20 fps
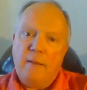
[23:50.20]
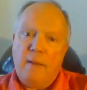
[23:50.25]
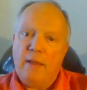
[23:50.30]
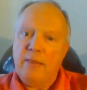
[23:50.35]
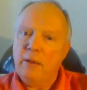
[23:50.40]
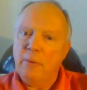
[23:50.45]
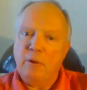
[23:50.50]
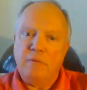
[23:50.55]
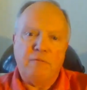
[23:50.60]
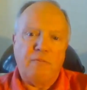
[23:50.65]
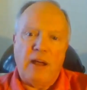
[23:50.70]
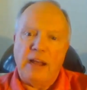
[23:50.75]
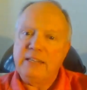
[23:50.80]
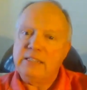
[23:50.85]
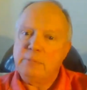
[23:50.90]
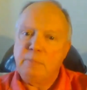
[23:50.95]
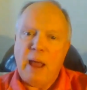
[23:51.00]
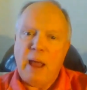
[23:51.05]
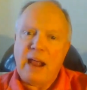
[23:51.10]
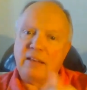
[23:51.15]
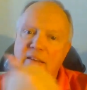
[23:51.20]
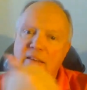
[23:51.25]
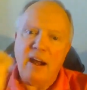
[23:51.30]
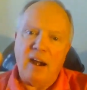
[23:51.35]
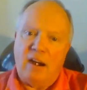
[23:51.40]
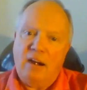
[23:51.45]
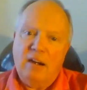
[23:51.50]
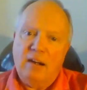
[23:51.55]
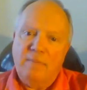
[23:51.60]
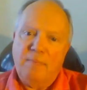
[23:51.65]
And there were fights back
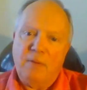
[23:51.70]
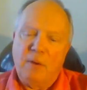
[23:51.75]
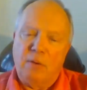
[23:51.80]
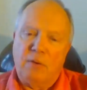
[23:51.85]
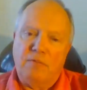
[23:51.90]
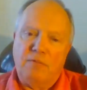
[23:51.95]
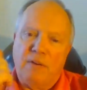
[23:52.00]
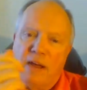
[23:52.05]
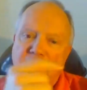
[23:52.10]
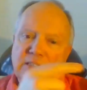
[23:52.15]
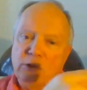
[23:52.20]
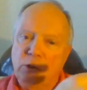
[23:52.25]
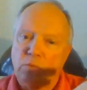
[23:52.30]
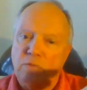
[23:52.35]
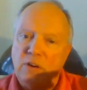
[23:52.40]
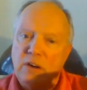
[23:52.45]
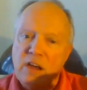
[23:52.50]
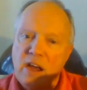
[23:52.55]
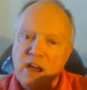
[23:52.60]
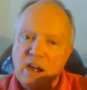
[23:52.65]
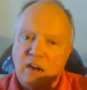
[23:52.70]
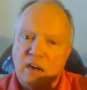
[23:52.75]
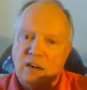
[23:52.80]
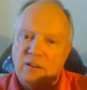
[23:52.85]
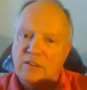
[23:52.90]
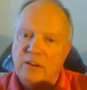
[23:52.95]
there. There were fights over here.